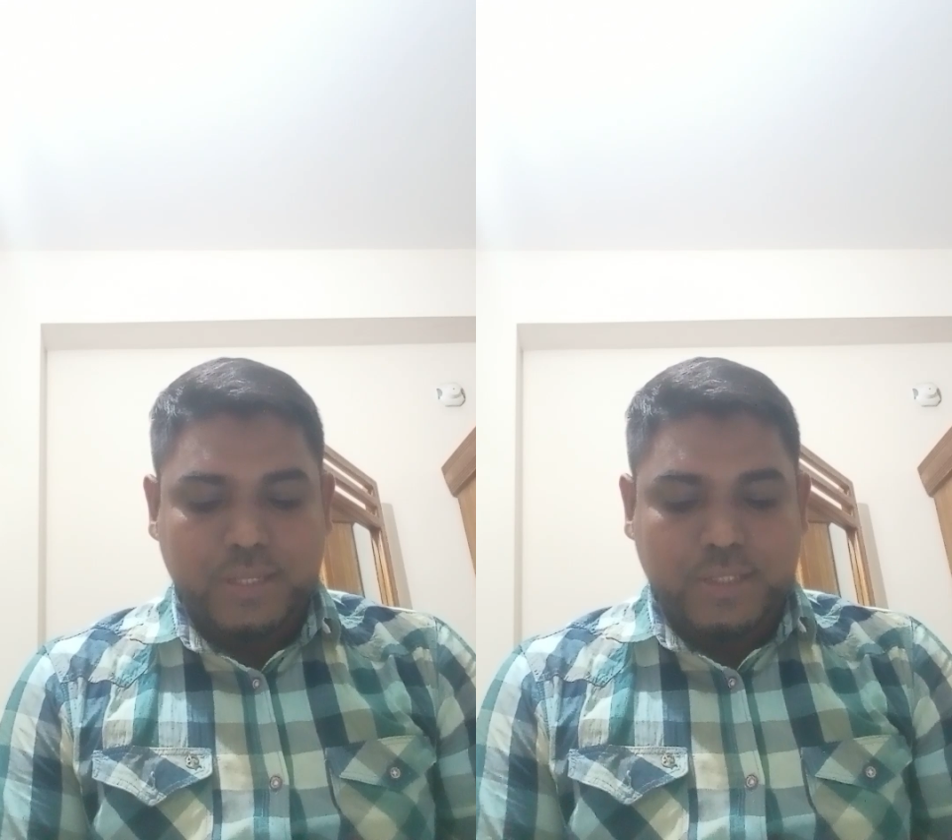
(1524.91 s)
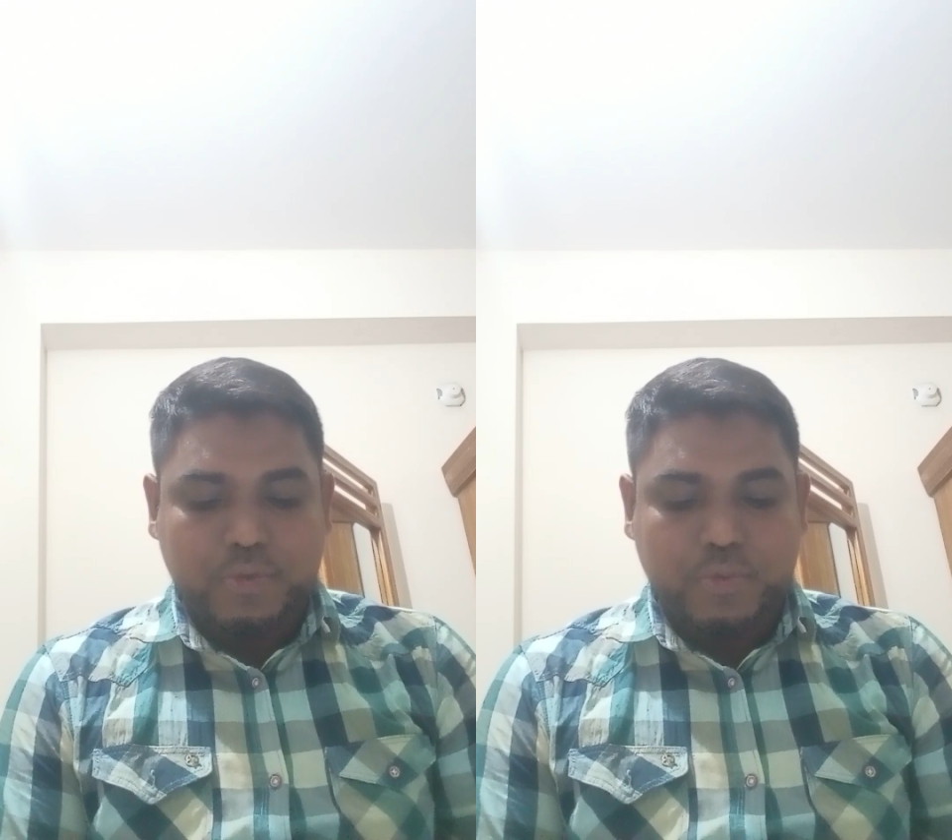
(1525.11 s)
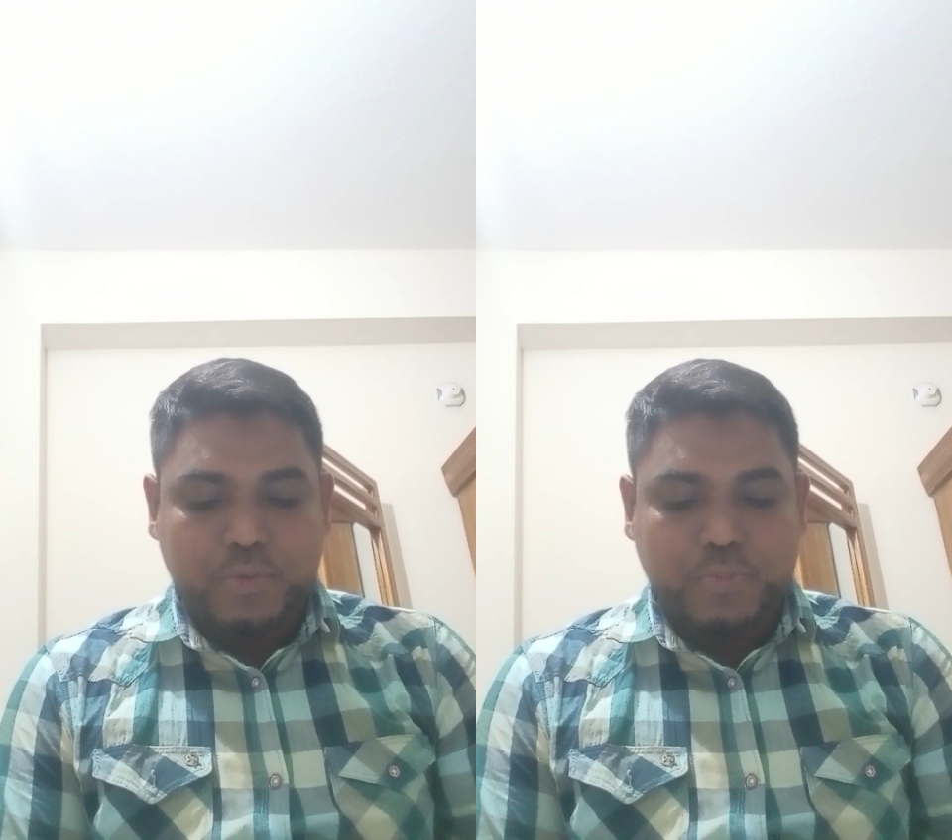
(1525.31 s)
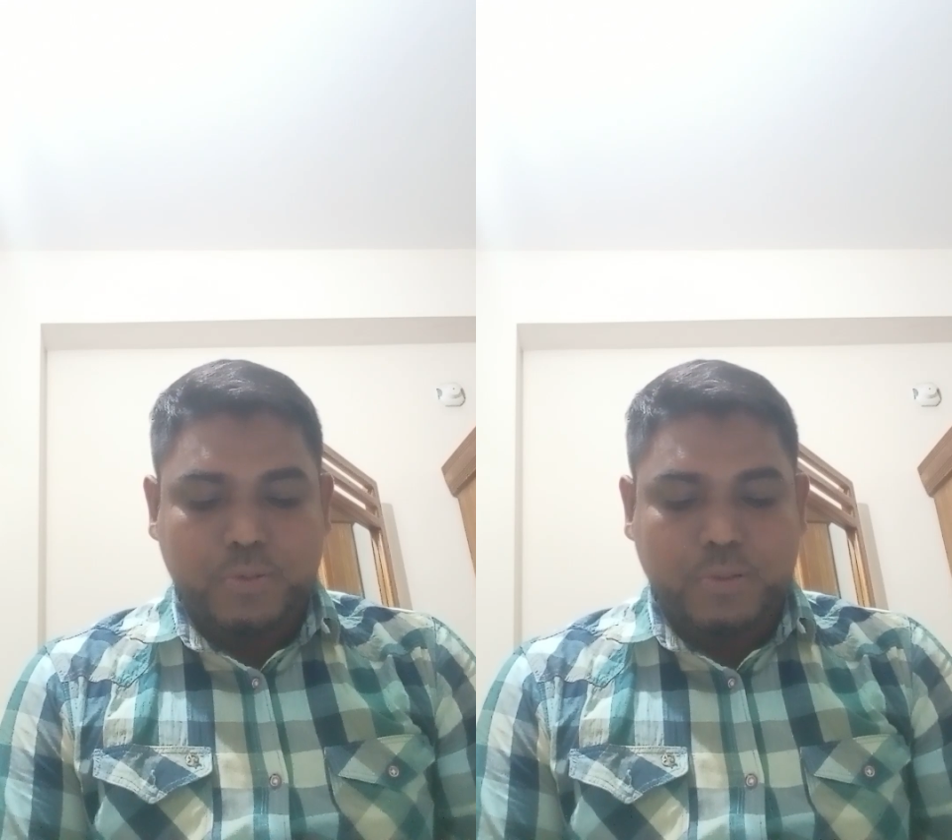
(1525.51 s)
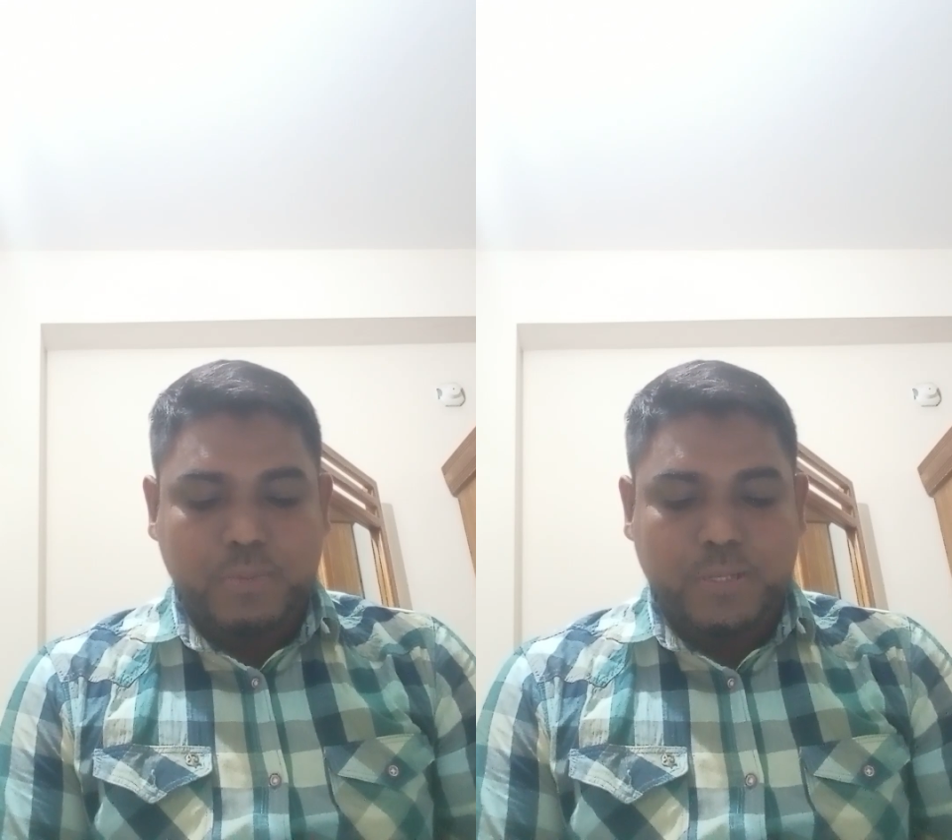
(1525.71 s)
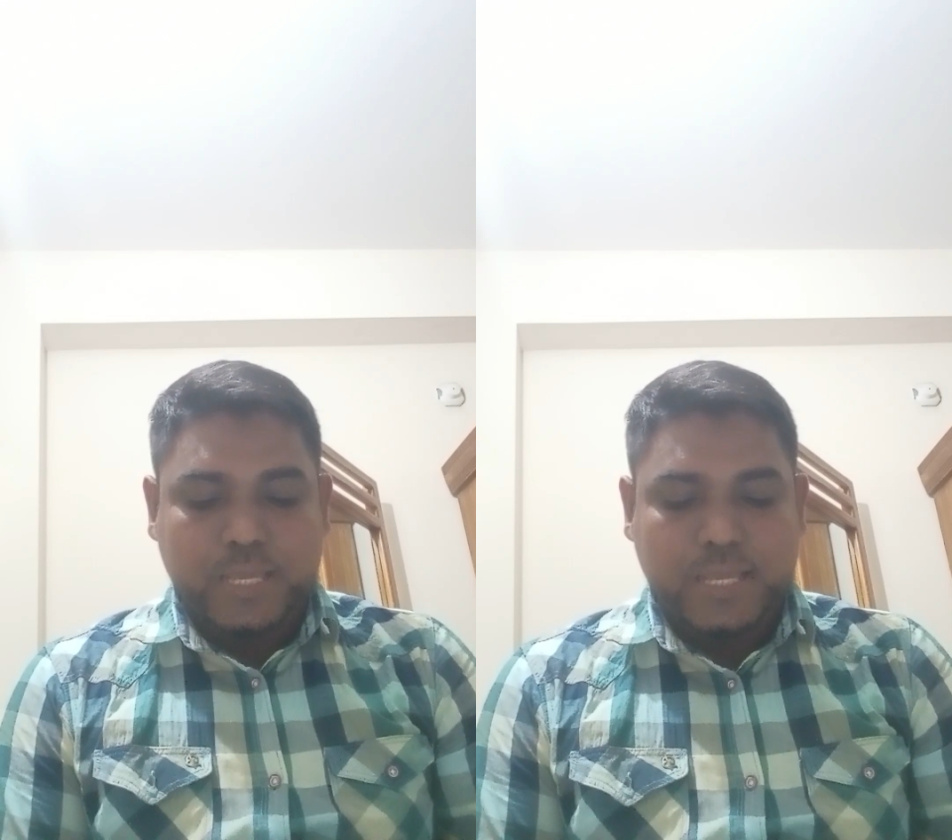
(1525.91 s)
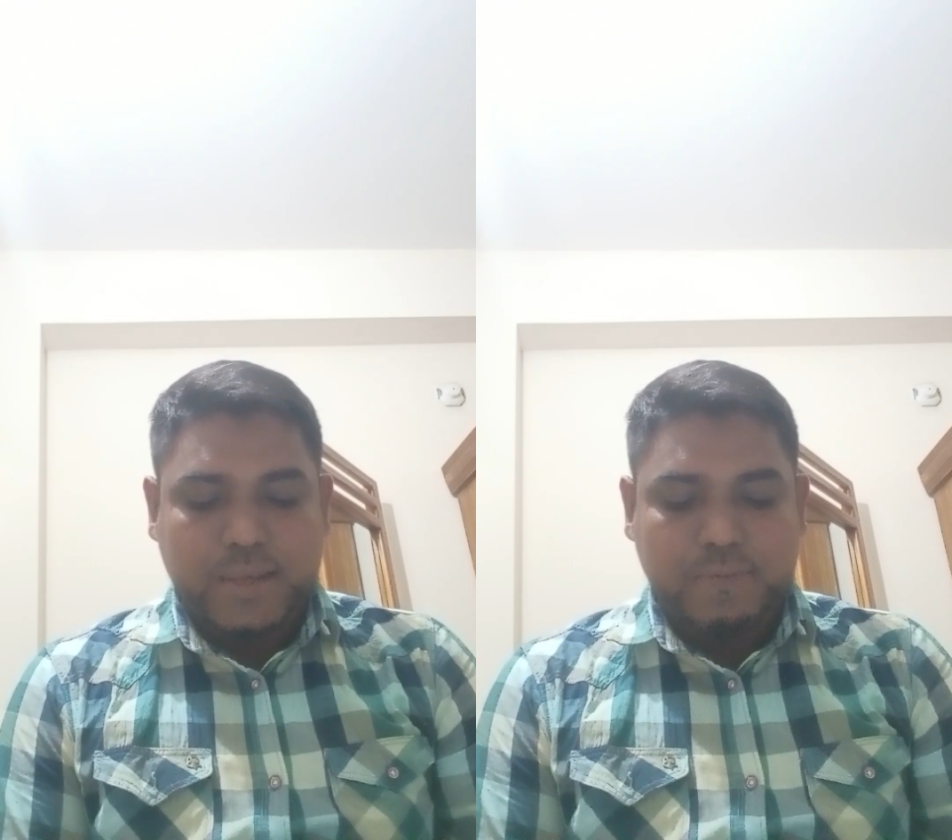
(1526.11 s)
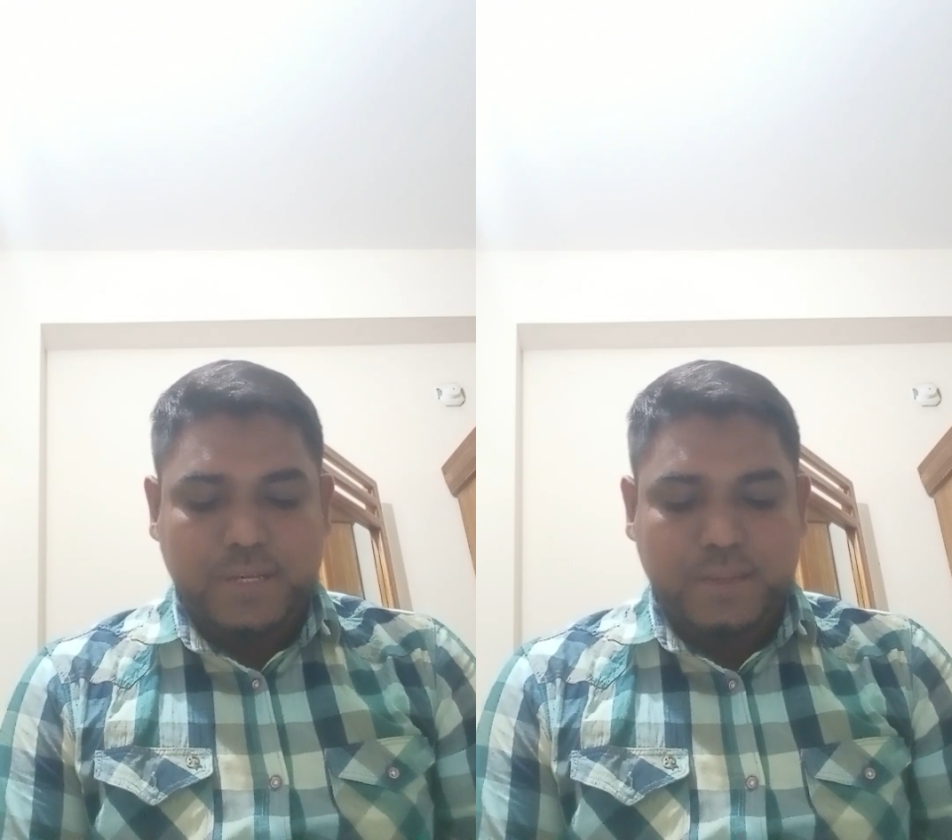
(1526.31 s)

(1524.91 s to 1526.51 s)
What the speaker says: It would probably have an